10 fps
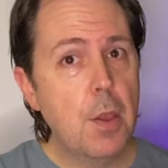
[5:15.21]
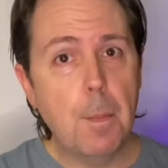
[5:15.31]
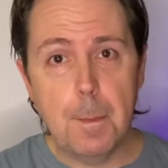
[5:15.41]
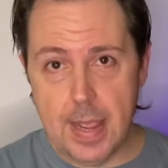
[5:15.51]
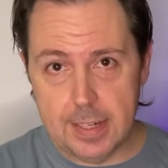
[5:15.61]

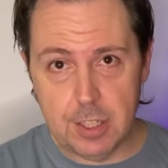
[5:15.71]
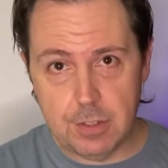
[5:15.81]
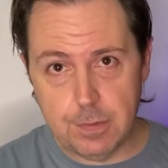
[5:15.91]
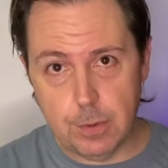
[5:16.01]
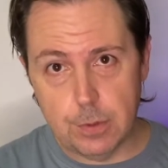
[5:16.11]
Mantis
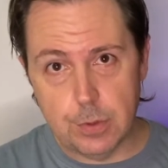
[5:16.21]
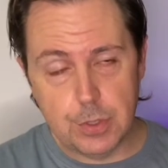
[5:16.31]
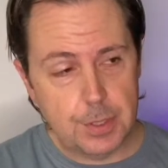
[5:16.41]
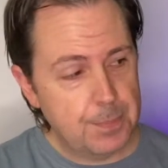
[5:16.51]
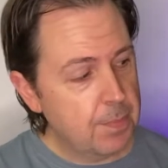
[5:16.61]

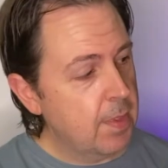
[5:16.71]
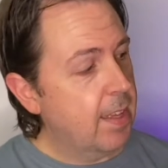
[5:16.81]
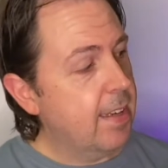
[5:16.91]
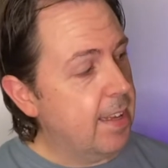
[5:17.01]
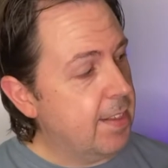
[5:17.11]
Falls.
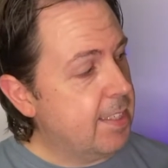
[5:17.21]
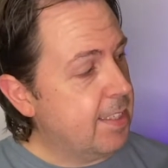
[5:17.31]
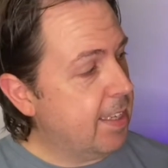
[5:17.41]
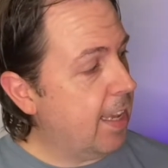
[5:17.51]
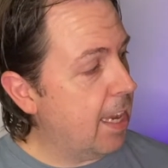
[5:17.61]
Now, this is
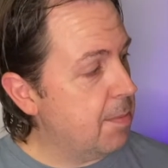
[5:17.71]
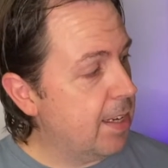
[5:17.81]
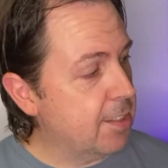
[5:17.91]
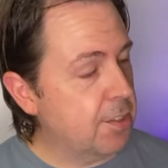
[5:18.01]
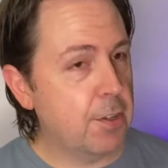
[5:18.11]
a game that
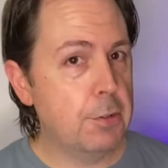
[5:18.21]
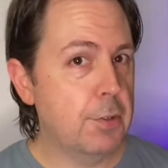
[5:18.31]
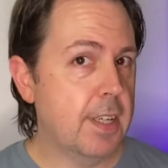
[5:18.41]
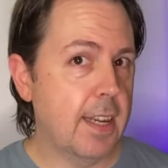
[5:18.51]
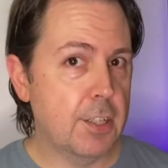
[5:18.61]
is a social
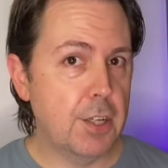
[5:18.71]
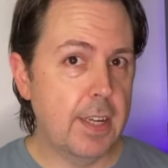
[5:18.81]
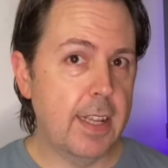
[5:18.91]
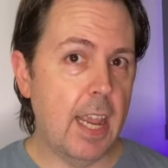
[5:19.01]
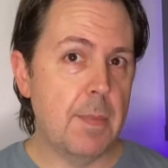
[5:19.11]

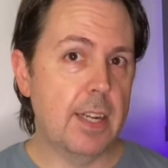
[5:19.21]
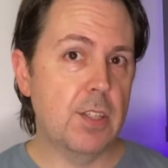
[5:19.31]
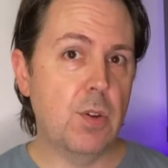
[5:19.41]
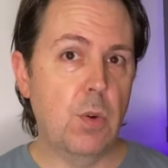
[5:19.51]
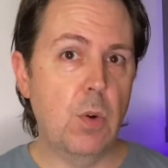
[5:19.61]
deduction game at its
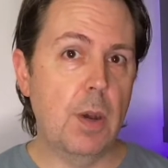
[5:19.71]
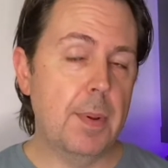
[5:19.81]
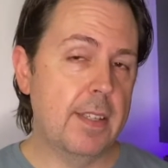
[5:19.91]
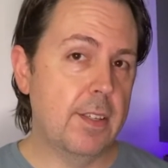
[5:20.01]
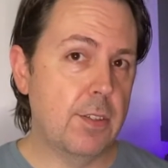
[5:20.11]
core, but
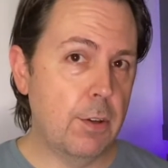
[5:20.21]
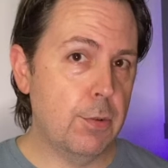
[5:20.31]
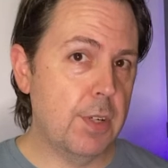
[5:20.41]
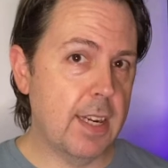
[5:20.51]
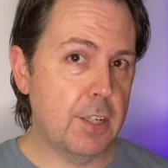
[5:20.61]
it's a social
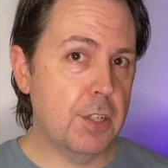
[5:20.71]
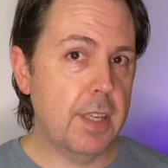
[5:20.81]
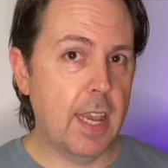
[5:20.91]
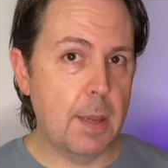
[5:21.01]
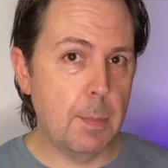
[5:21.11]
deduction
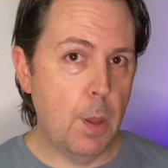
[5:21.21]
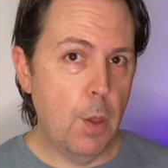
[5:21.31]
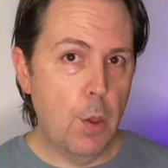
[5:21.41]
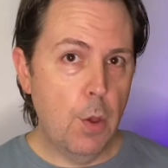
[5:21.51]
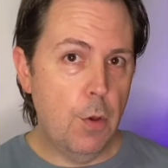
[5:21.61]
game
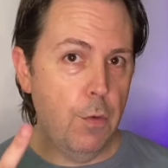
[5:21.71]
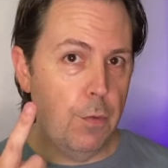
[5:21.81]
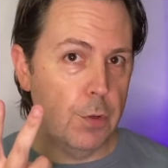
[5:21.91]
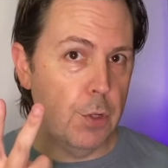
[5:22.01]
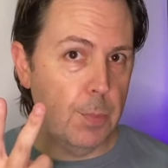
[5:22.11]
for
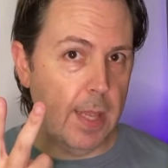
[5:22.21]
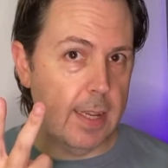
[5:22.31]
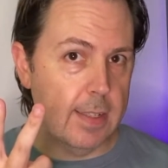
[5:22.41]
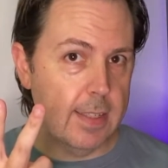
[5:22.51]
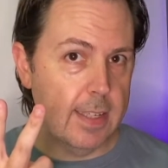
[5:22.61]
2
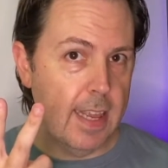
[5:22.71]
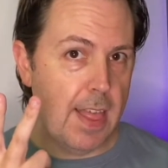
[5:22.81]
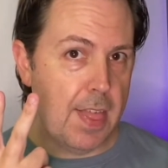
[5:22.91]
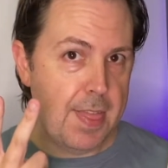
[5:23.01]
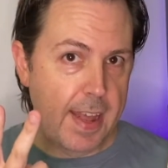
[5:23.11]
players.
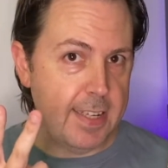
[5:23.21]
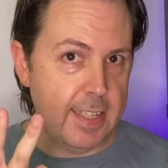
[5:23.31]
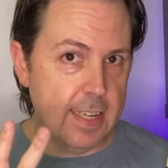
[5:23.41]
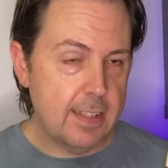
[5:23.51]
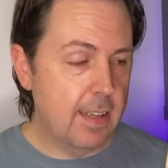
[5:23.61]
That is
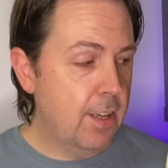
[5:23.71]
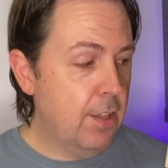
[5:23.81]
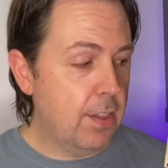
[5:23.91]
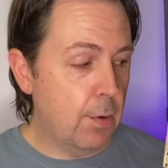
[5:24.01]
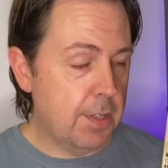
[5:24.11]
it.
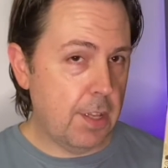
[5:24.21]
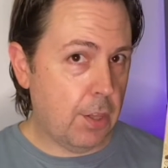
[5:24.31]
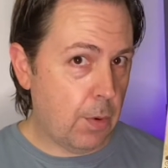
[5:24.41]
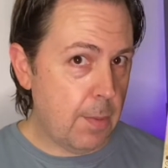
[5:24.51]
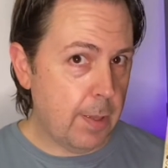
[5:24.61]
There is a
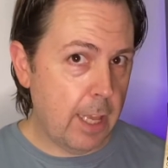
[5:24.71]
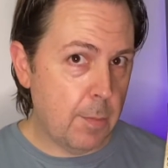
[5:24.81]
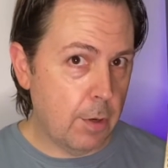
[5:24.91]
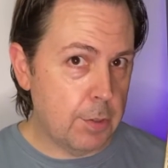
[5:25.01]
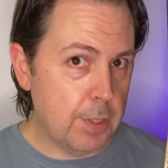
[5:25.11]
3-player
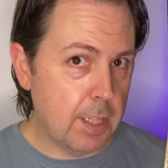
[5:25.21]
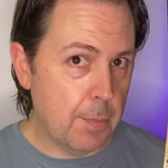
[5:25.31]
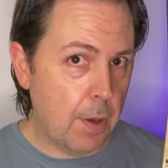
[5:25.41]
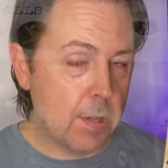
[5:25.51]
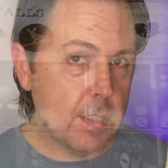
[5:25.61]
module in the
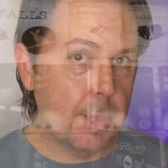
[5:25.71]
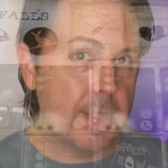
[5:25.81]
box, but